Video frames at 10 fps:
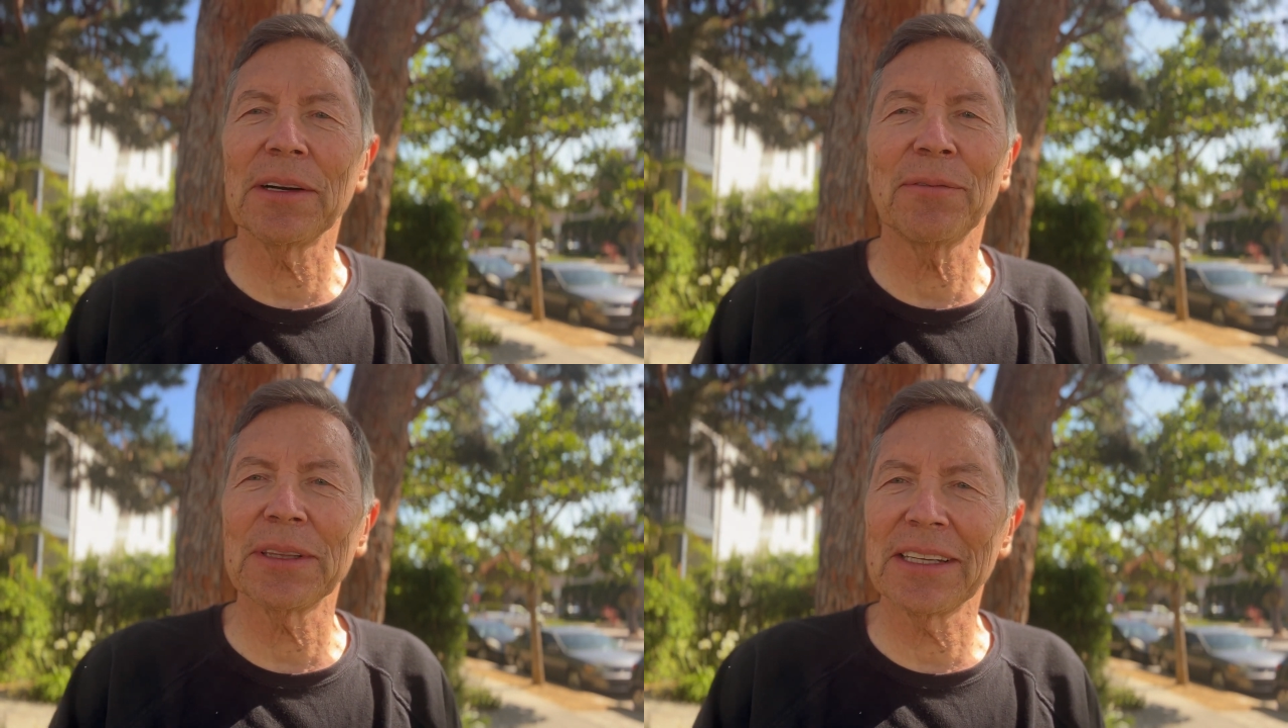
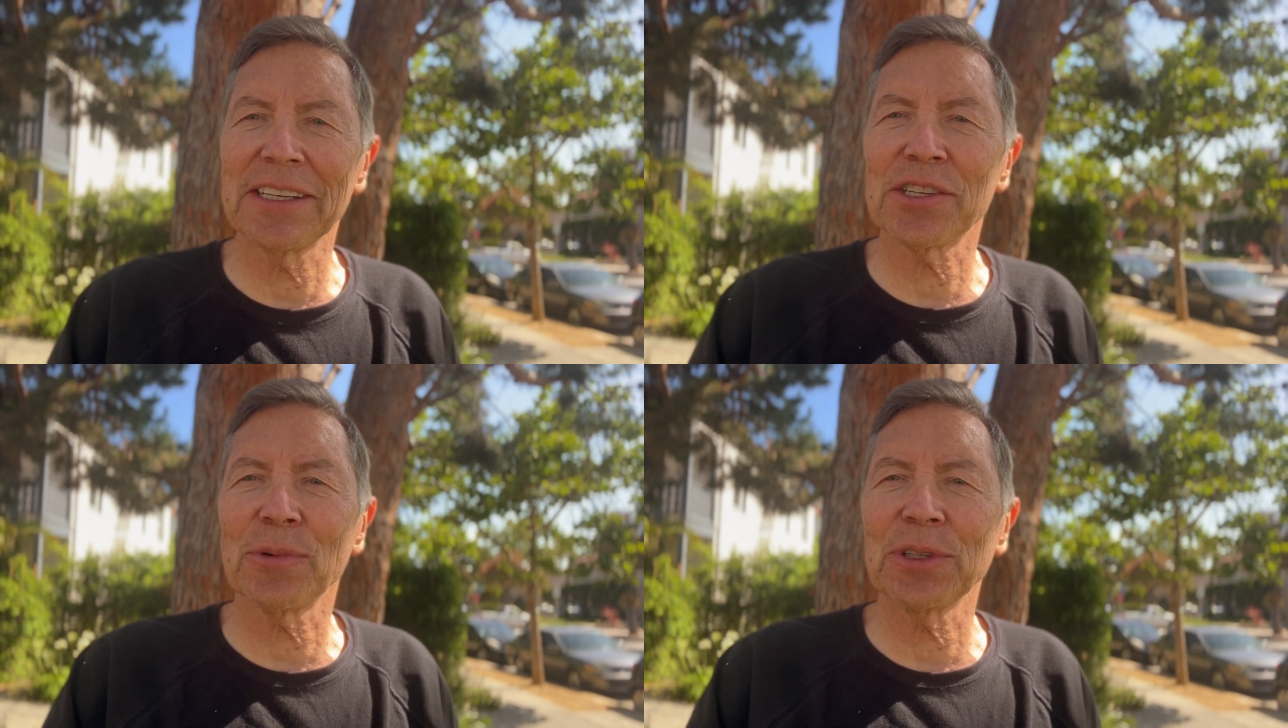what the
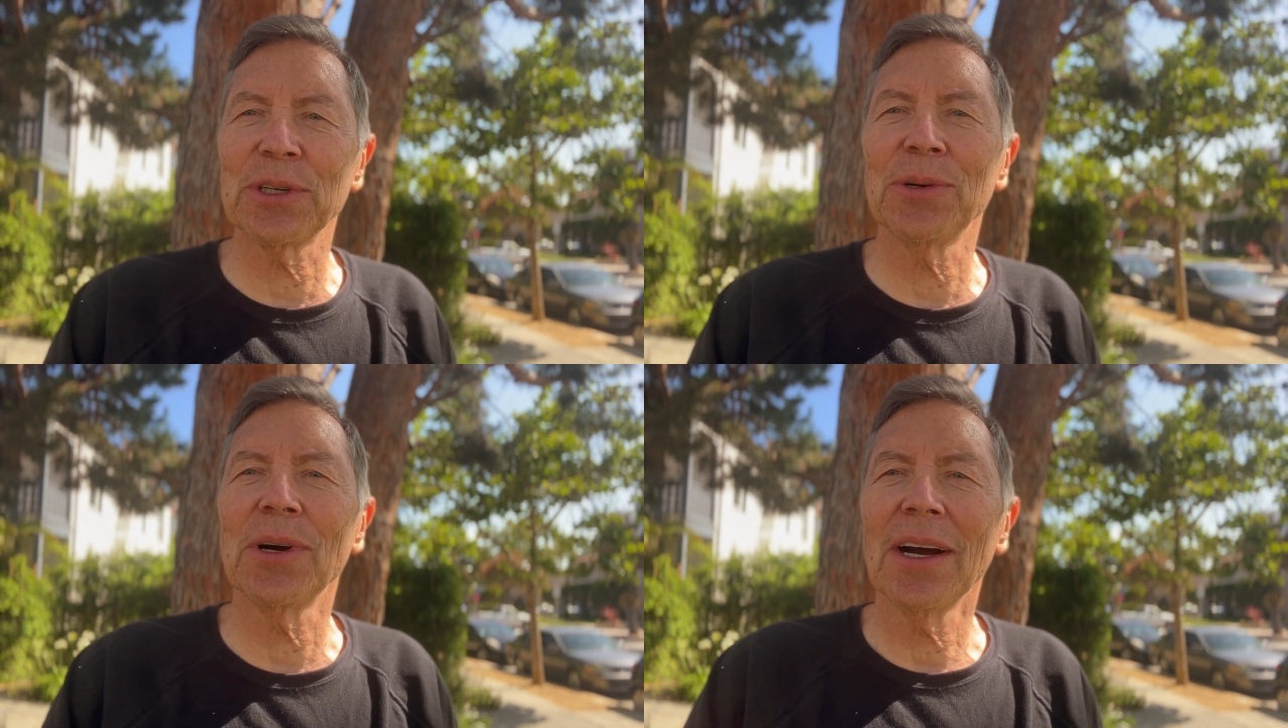disc will
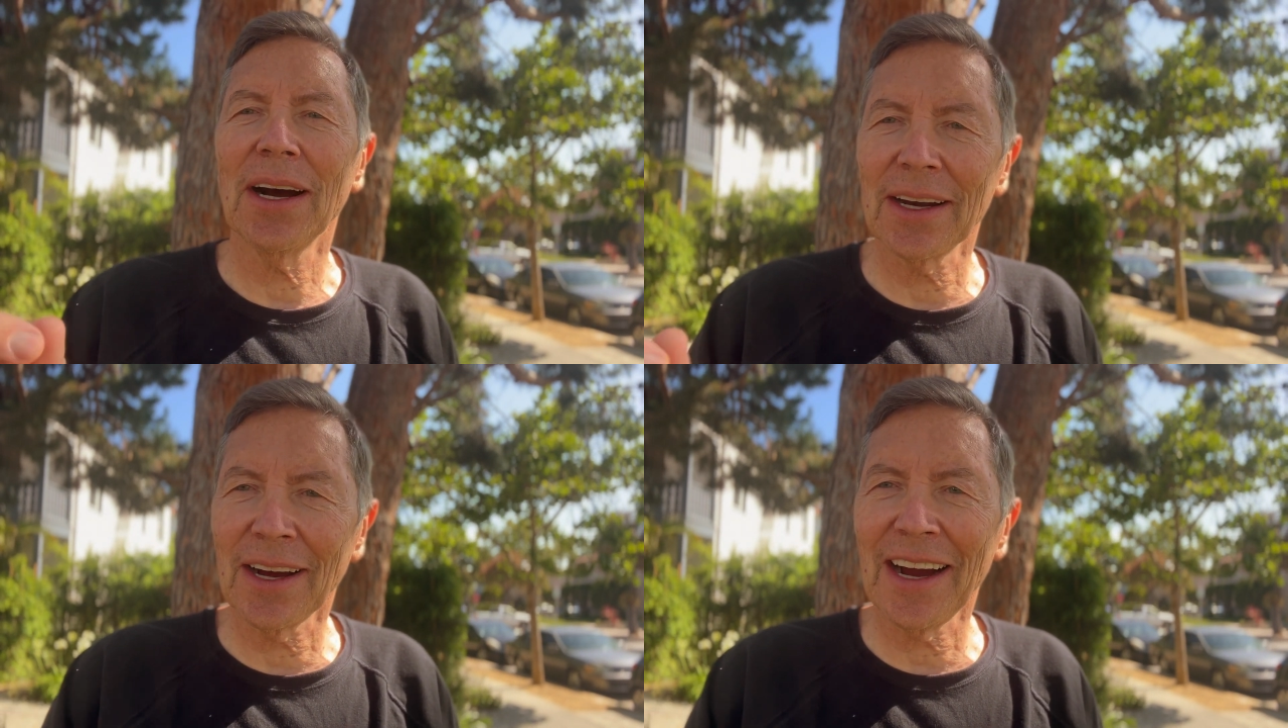do
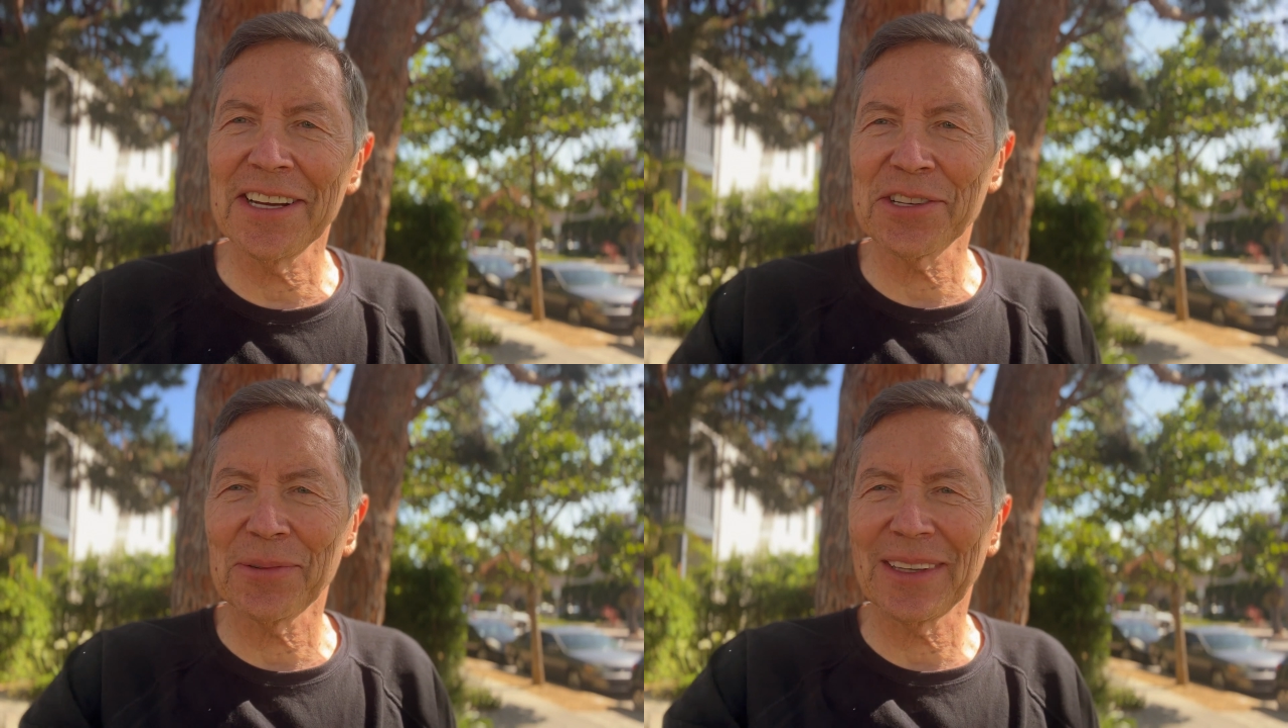on a
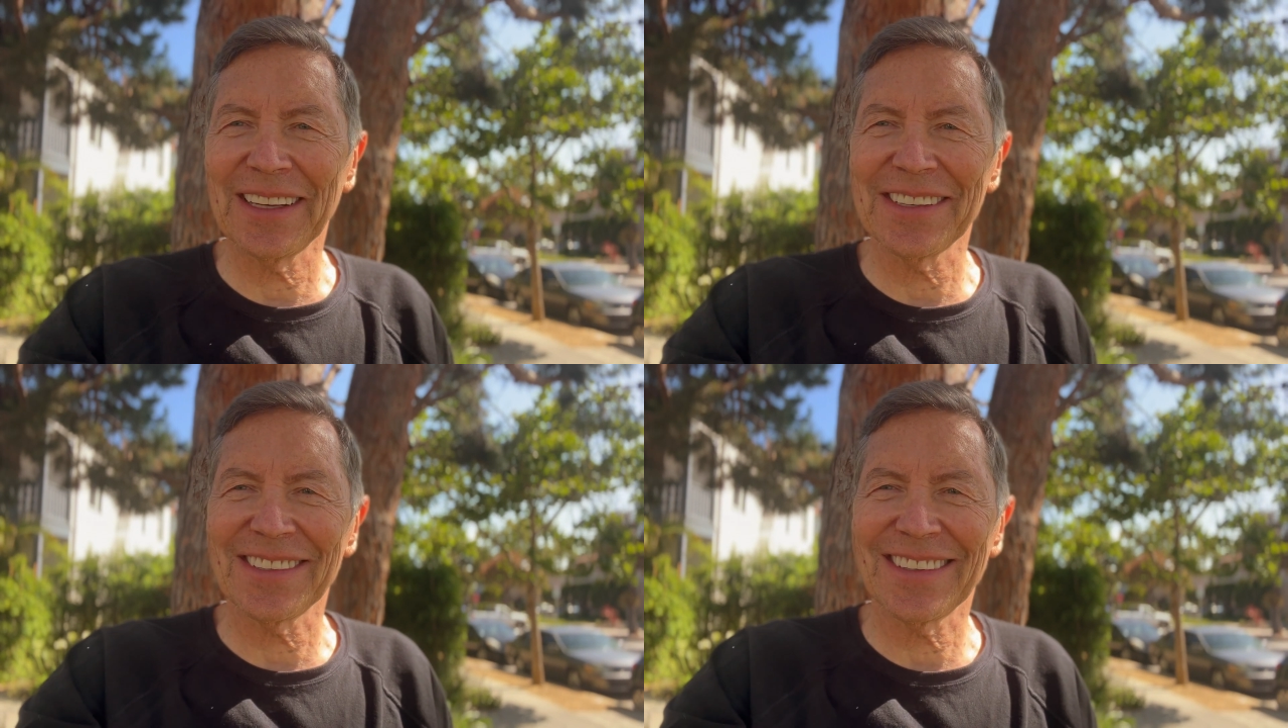Hyzer
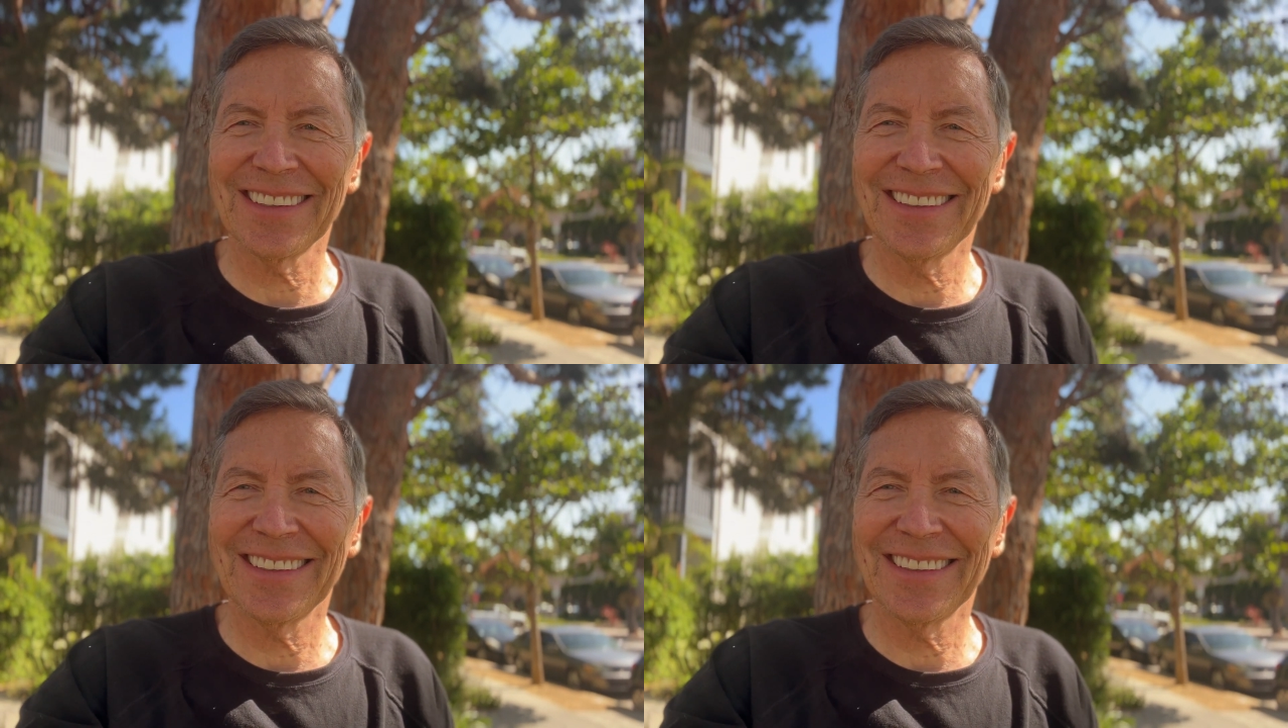release.